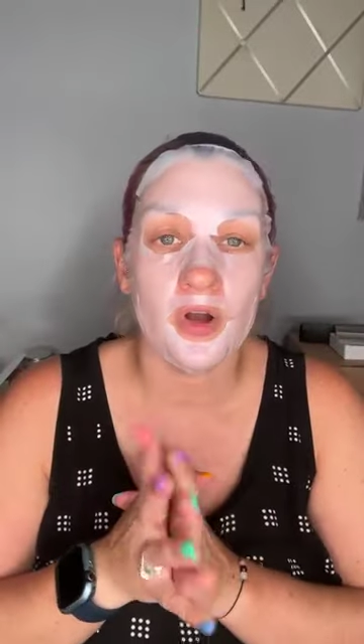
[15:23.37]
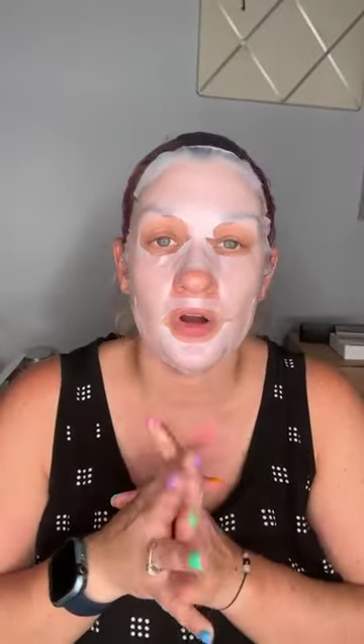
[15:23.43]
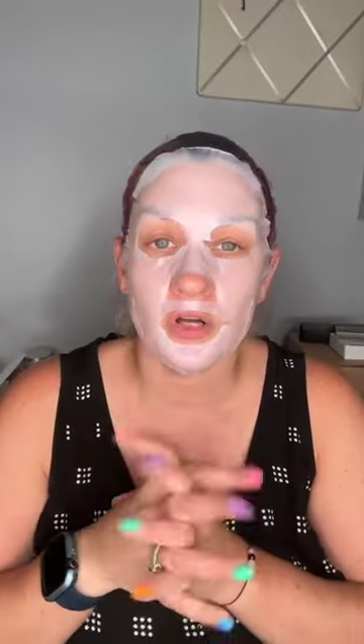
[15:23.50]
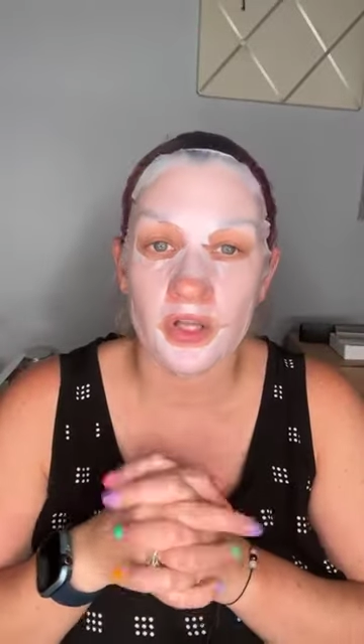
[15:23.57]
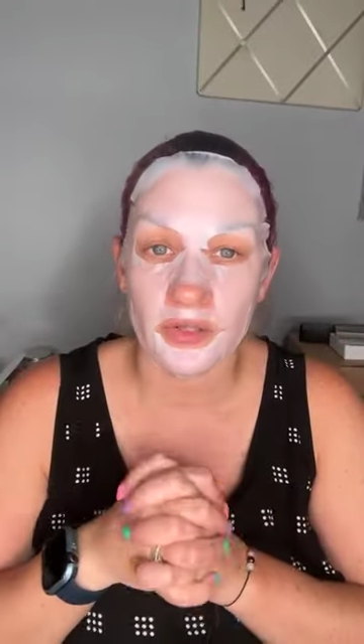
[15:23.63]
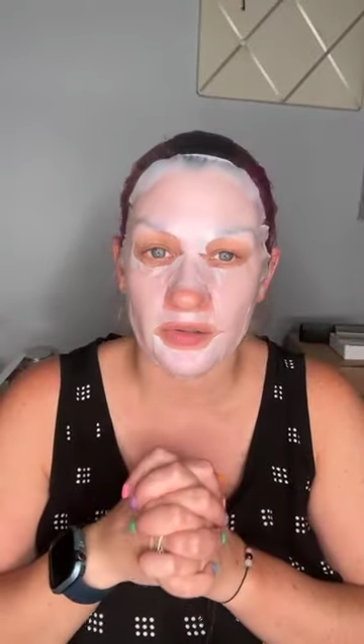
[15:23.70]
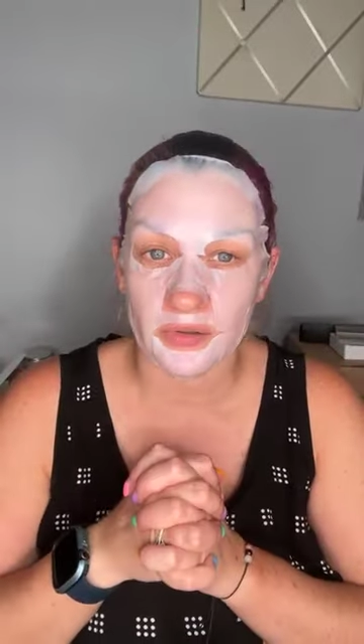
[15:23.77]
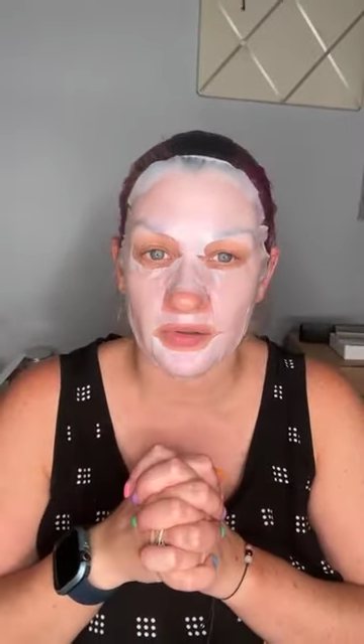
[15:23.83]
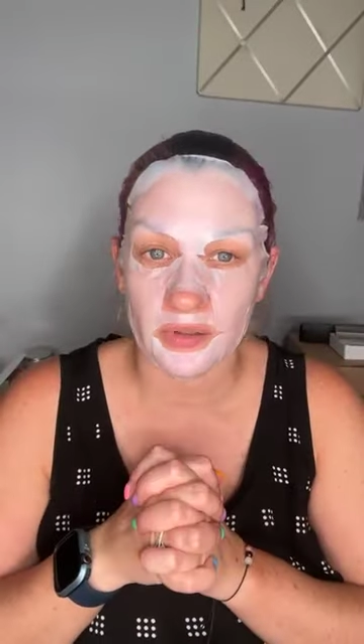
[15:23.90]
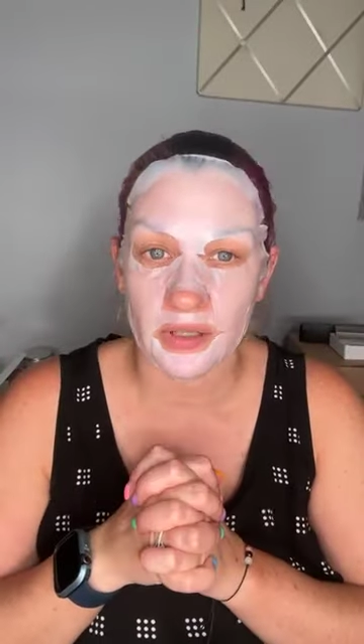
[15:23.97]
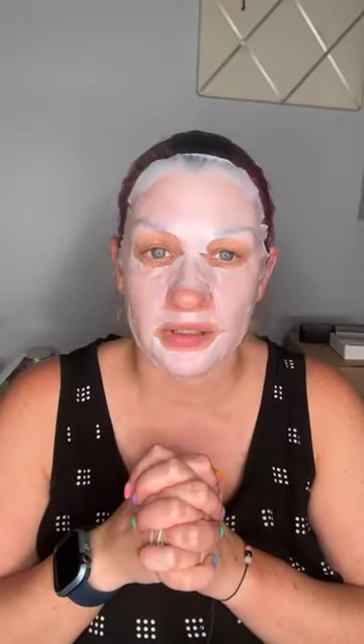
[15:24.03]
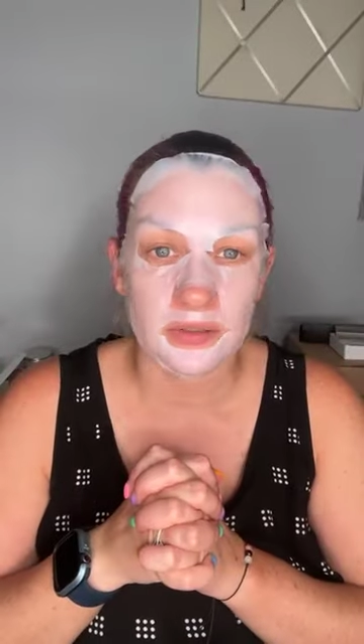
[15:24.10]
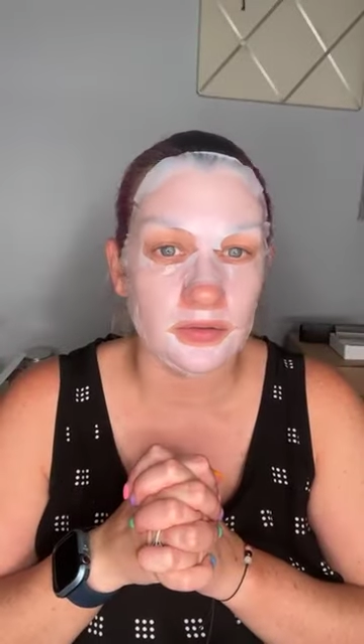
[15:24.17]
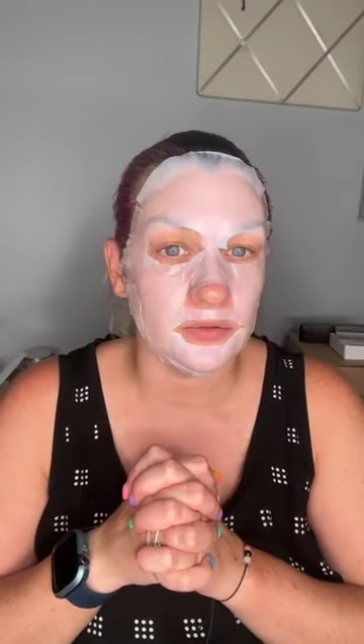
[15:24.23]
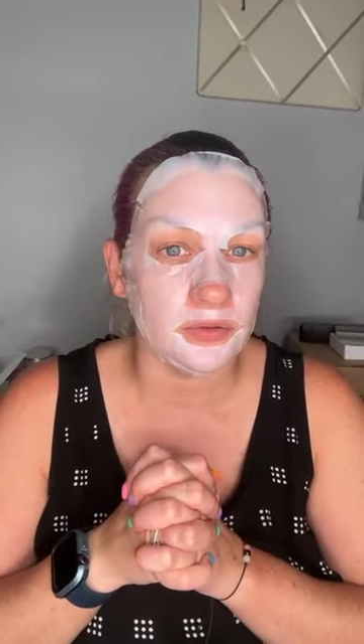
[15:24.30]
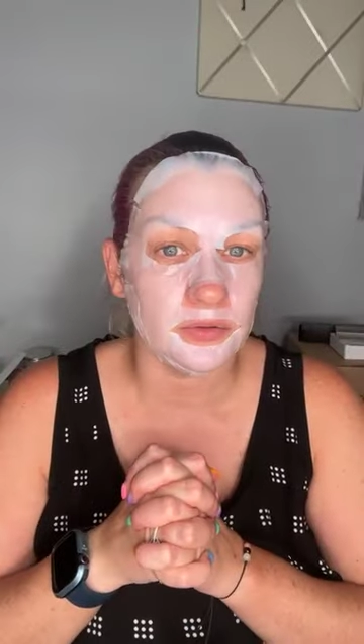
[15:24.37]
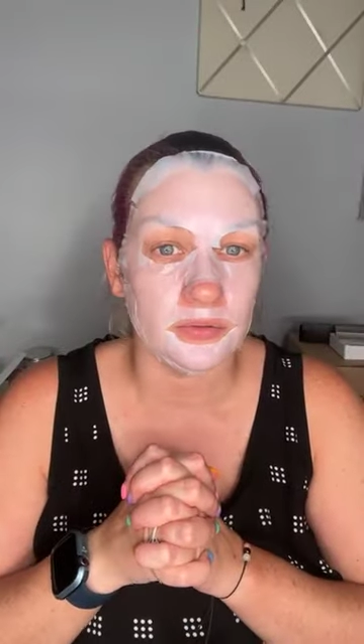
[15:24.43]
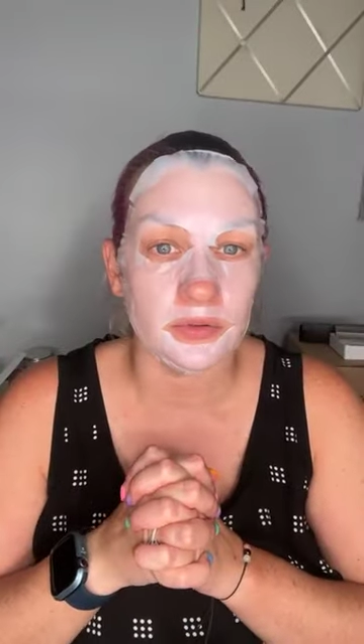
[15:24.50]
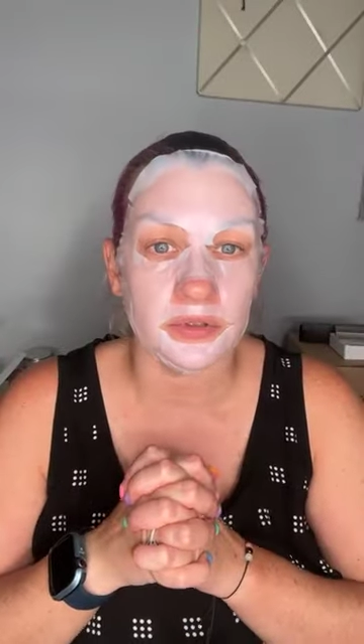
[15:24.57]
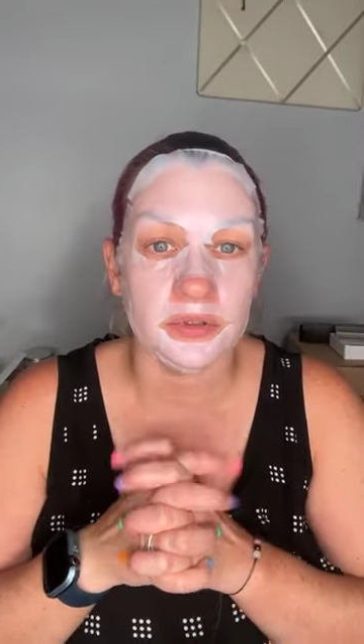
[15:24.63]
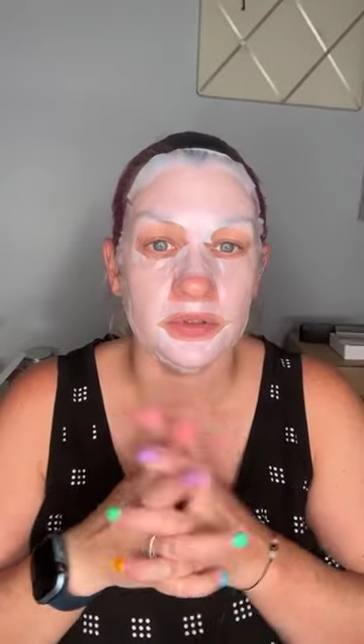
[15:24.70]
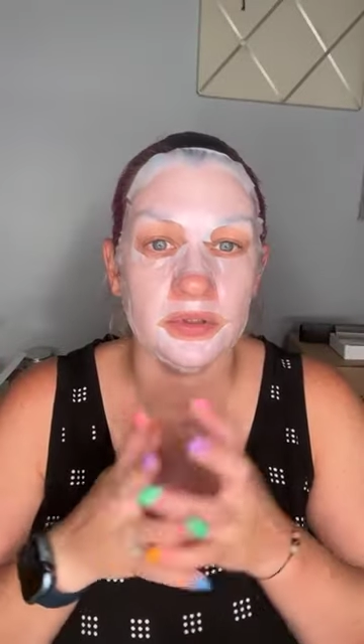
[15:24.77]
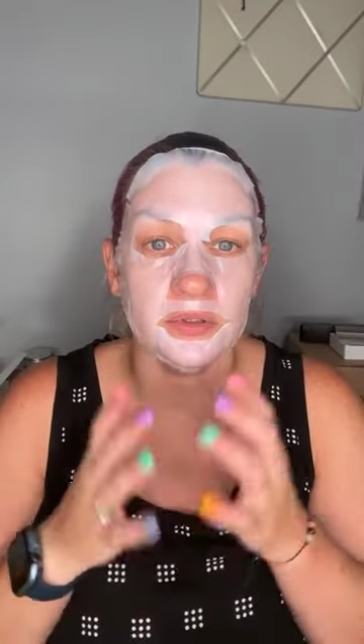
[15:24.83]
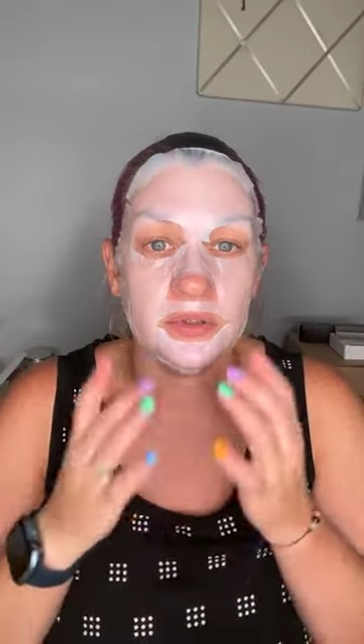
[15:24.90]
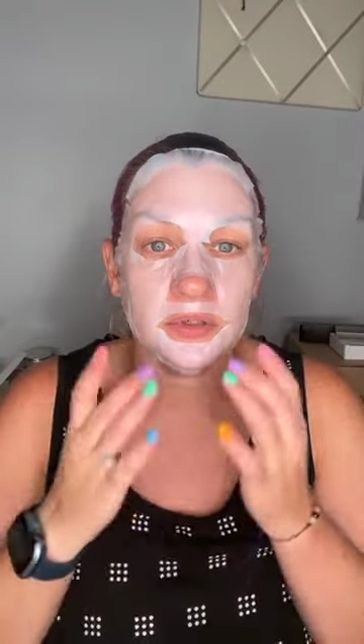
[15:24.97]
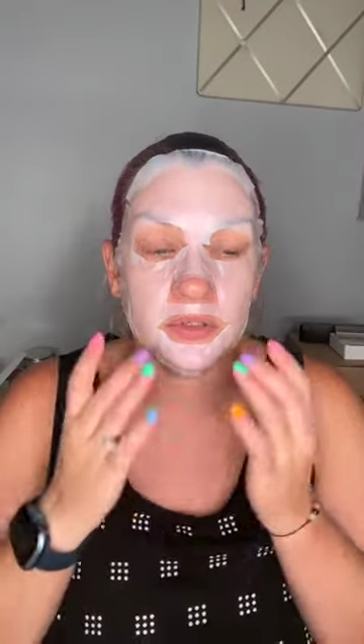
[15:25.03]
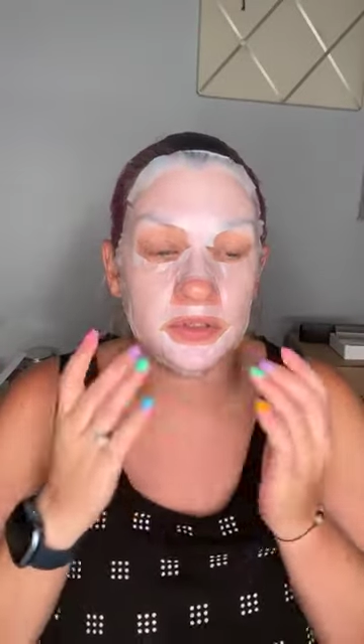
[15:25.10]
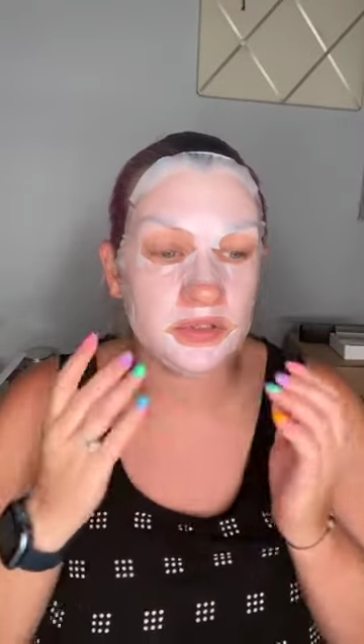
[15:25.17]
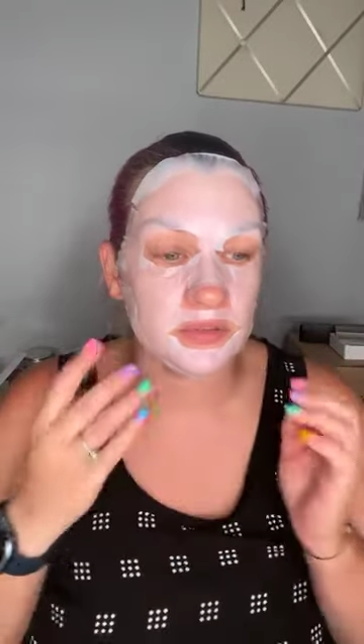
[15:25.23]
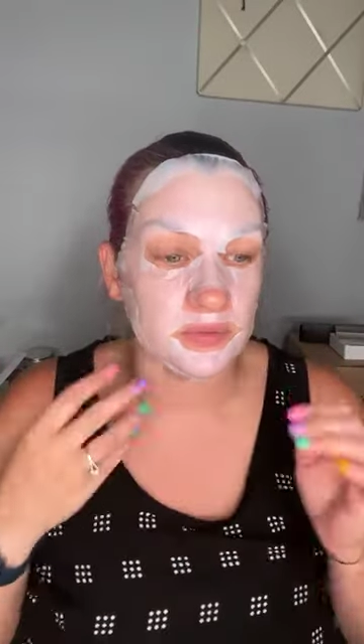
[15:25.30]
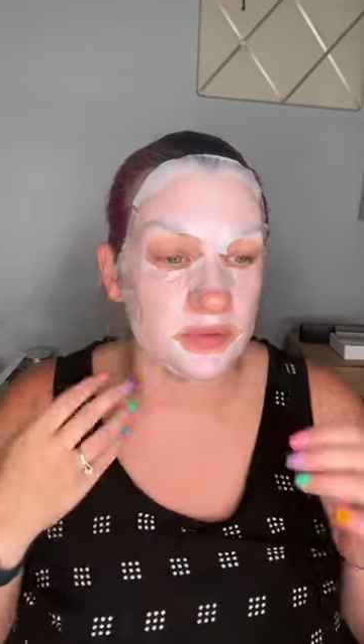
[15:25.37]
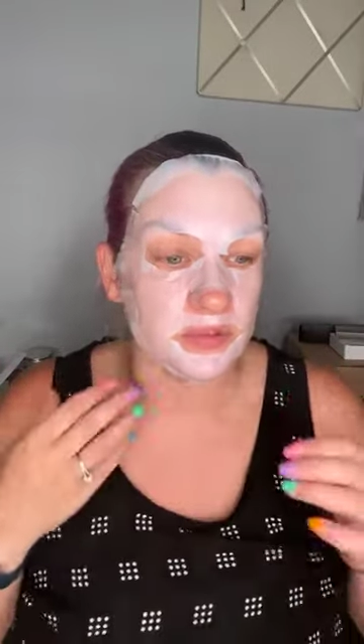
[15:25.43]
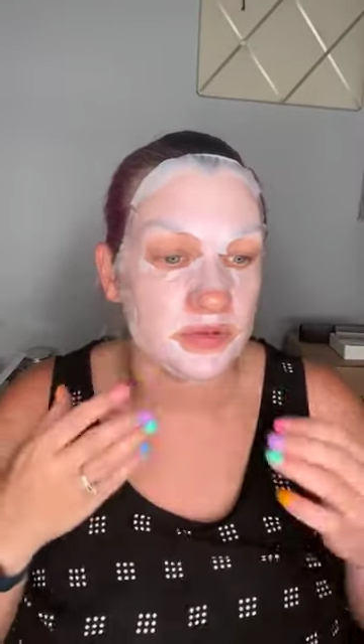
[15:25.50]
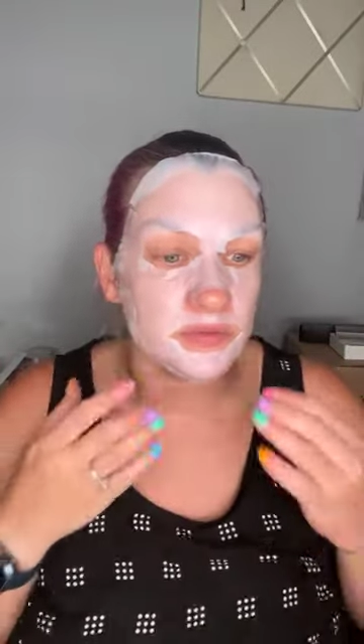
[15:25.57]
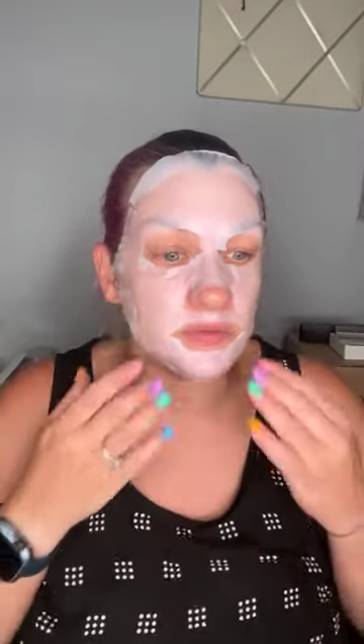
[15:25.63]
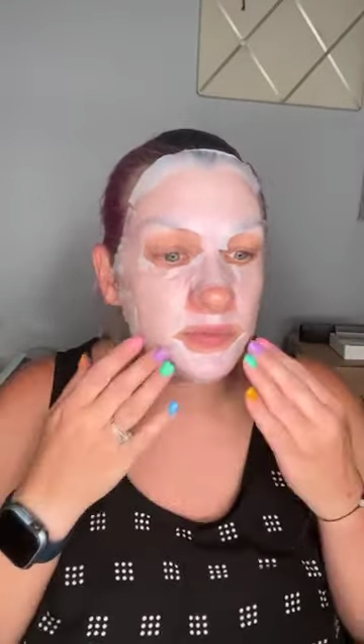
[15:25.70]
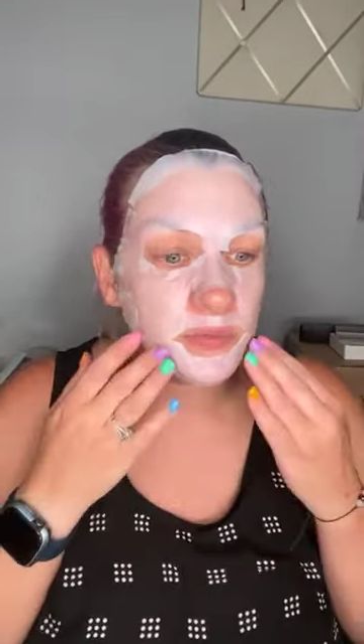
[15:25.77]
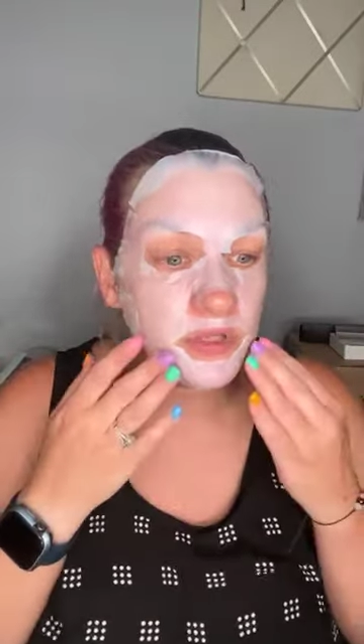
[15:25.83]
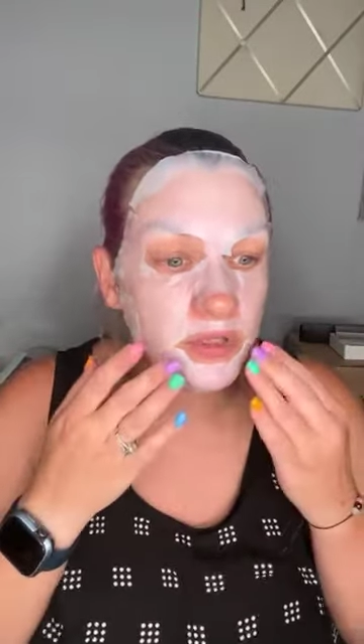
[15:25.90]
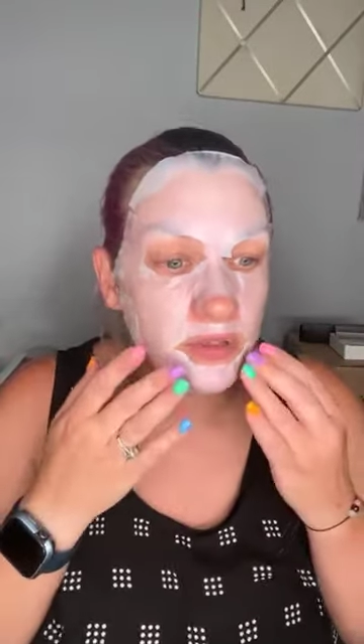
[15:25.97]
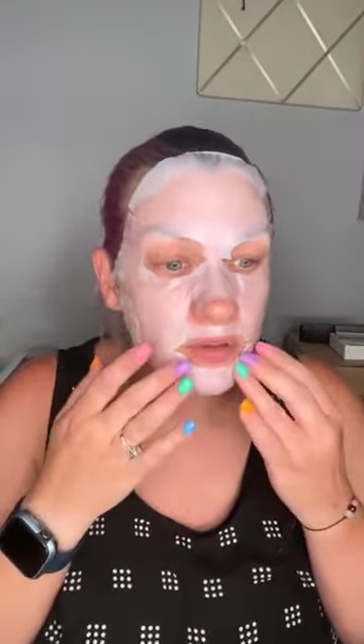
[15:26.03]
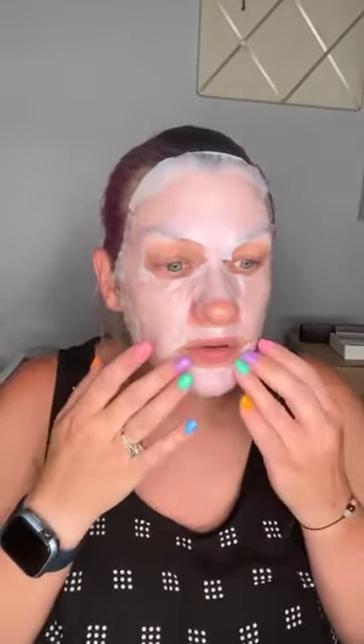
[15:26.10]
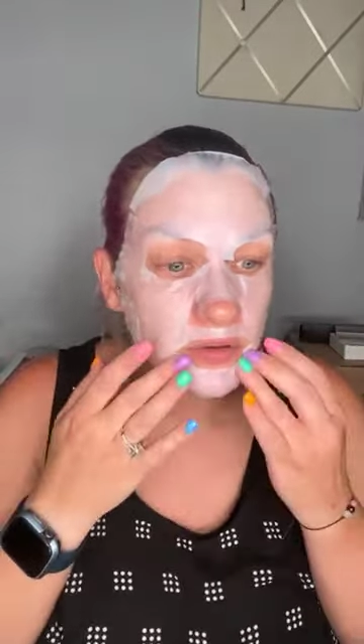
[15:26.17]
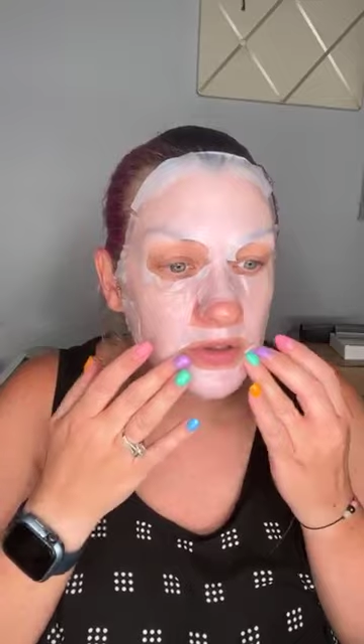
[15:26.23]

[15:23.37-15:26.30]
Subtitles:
August. I don't know what the August special will be.